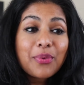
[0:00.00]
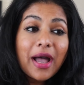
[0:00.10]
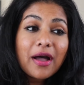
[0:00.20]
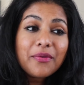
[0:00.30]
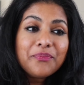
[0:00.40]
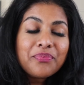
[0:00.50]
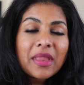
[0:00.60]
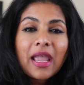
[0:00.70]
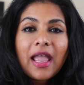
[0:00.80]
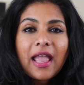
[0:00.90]
well.
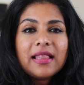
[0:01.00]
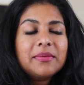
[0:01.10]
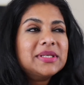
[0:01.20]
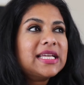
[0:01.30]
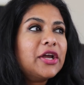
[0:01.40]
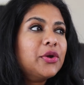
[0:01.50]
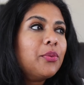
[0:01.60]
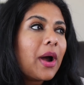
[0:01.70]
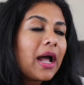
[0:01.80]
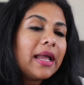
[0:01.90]
And let me tell you
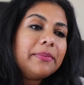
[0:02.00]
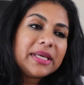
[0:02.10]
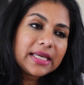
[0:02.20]
why,